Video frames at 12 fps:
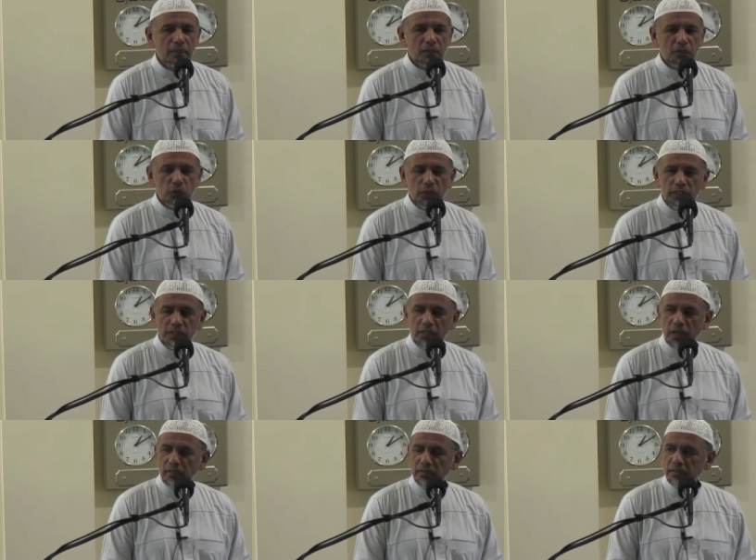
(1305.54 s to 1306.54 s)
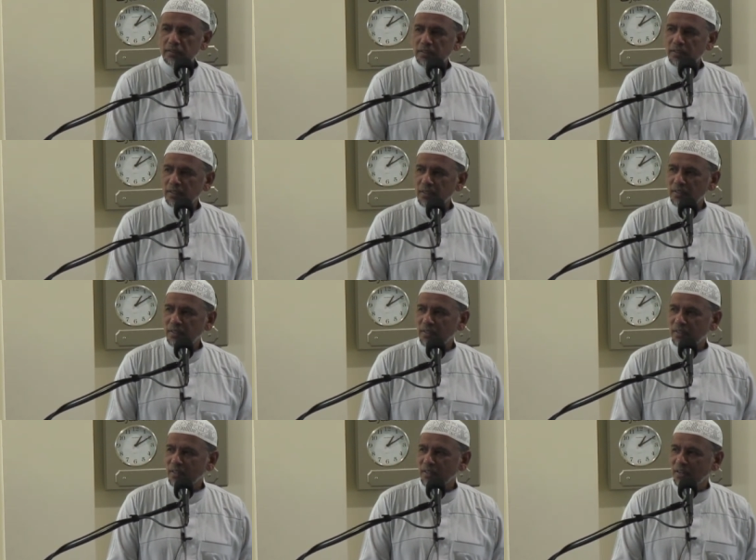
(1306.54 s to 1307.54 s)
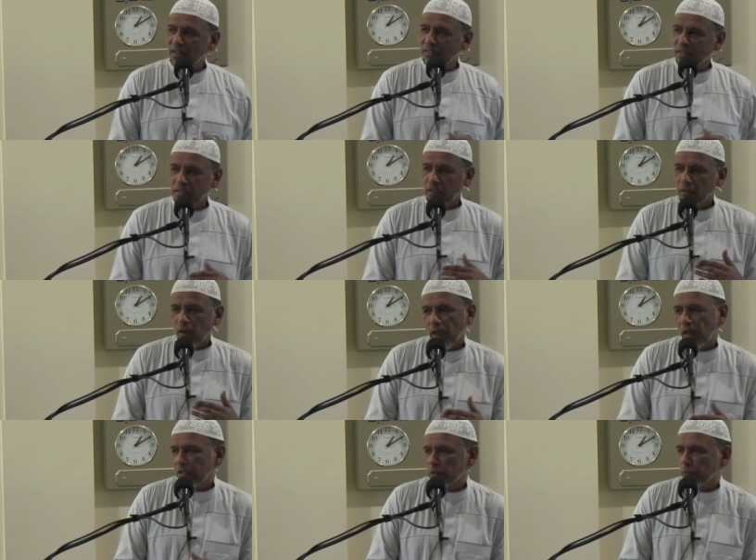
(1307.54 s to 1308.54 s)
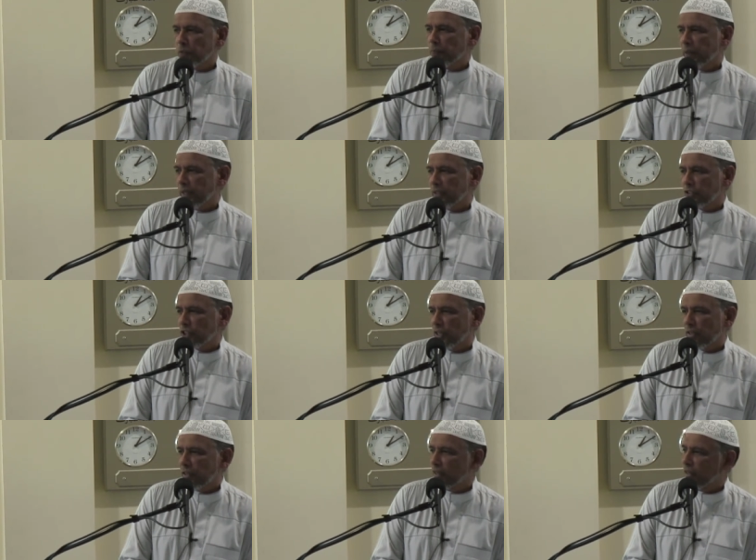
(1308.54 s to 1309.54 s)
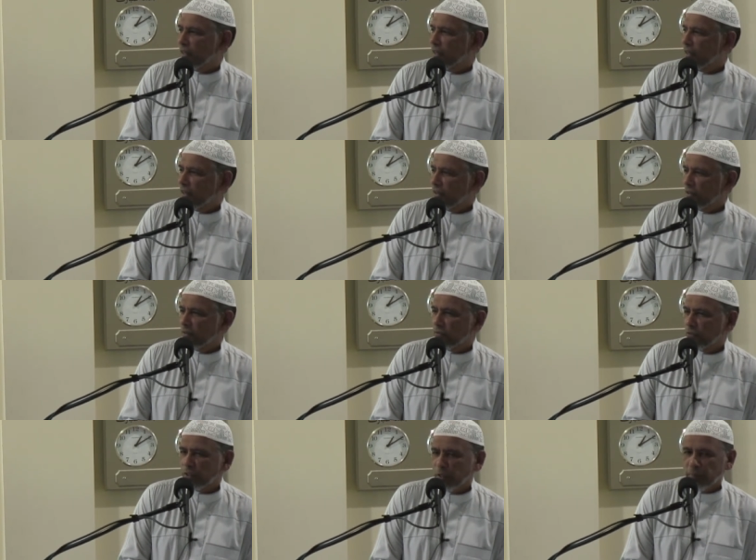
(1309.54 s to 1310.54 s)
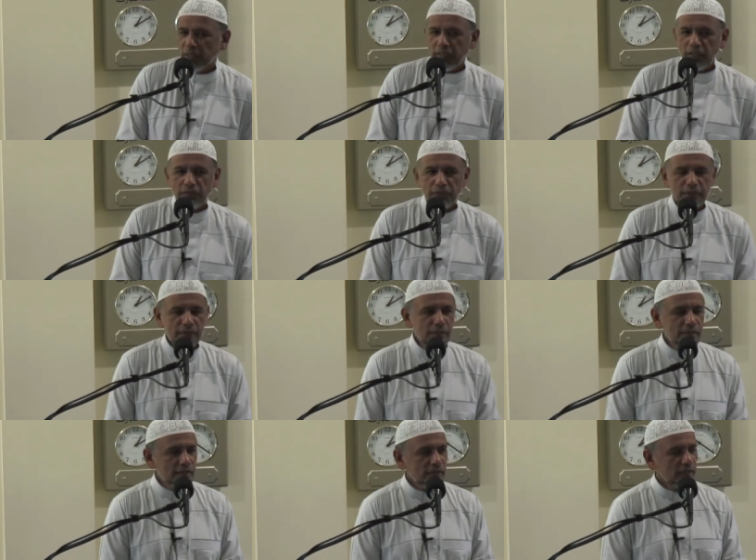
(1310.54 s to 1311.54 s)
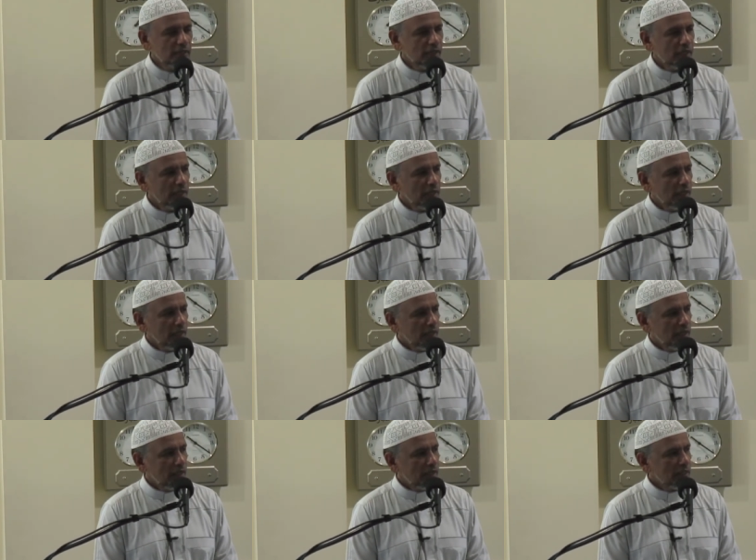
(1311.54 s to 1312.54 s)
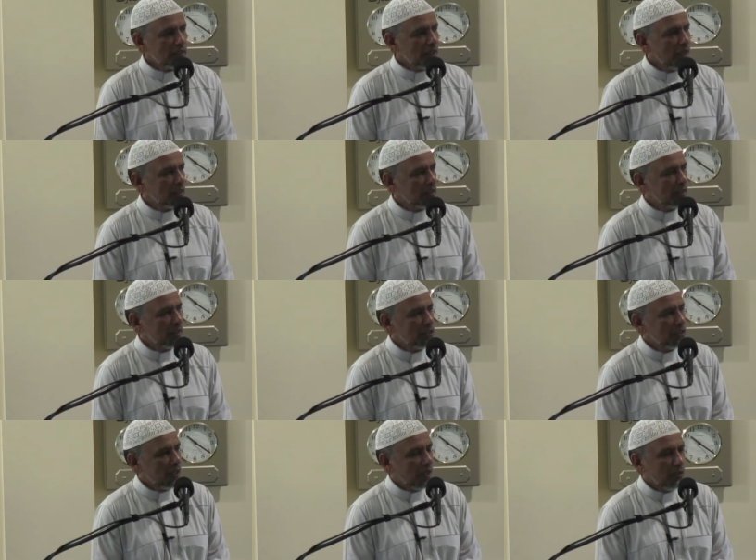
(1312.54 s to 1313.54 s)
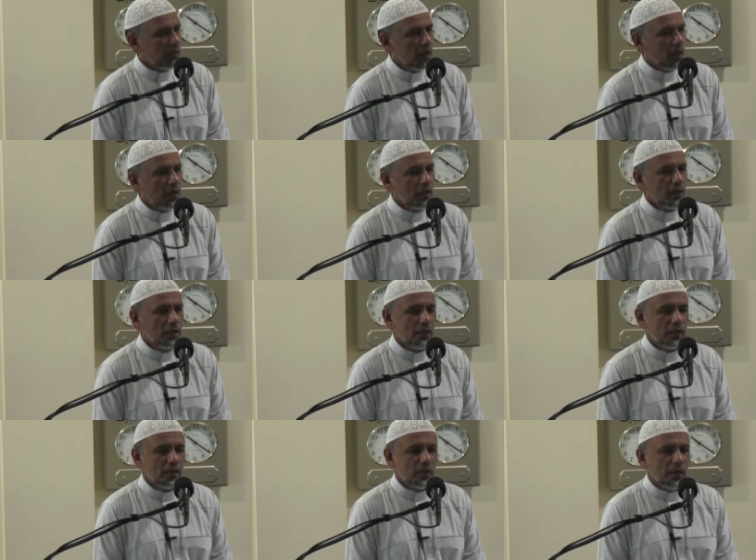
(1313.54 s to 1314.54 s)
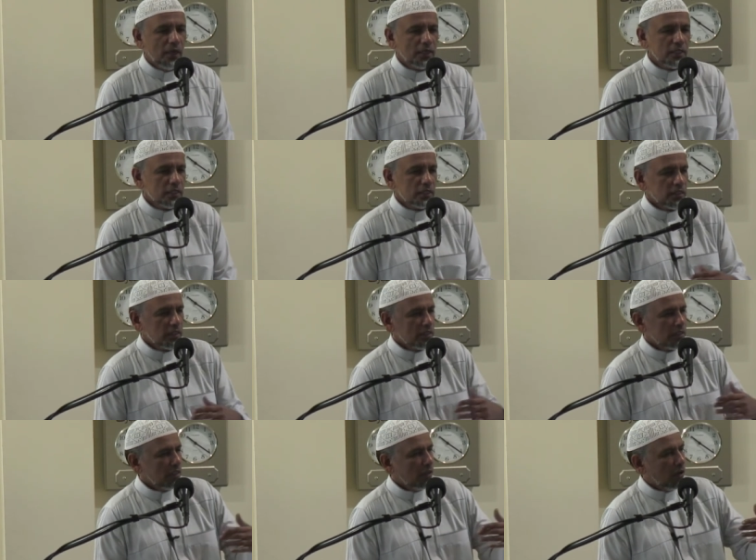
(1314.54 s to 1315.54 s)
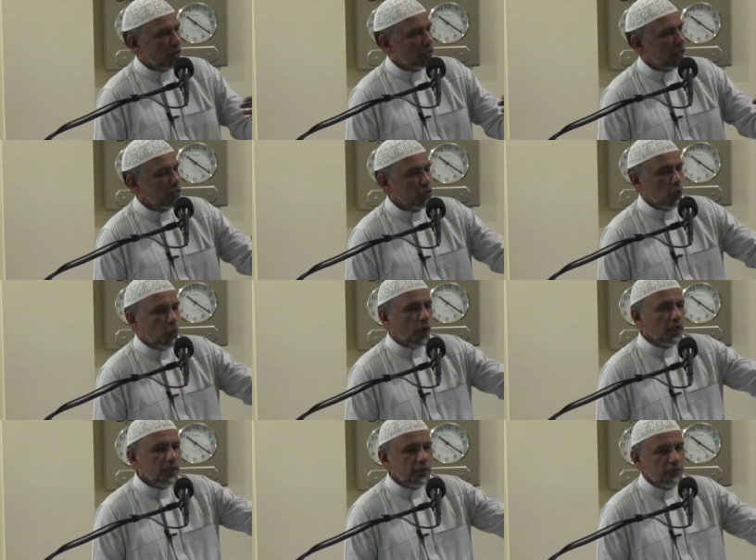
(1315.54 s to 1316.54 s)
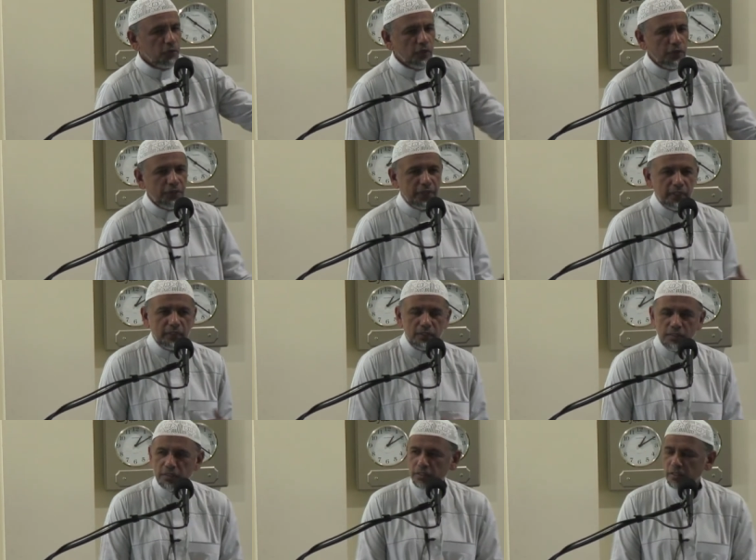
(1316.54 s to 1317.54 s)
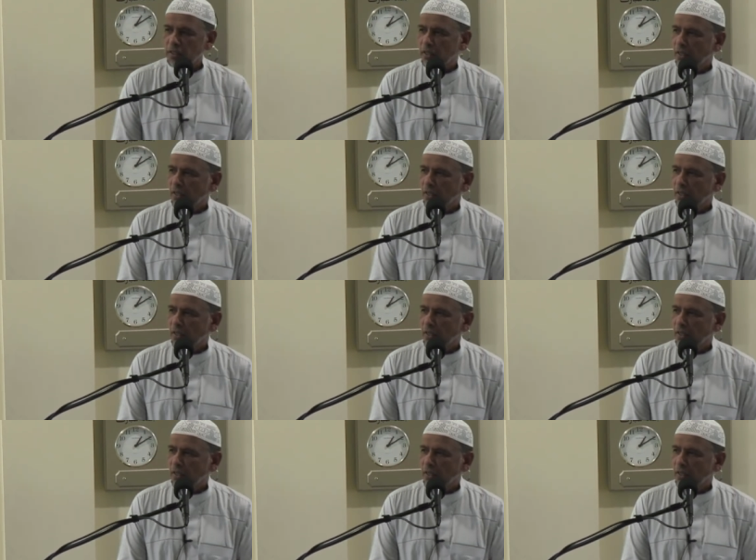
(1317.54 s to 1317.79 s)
So it's not that Allah has prepared Jannah for the believers. It is not that Allah has such wonderful things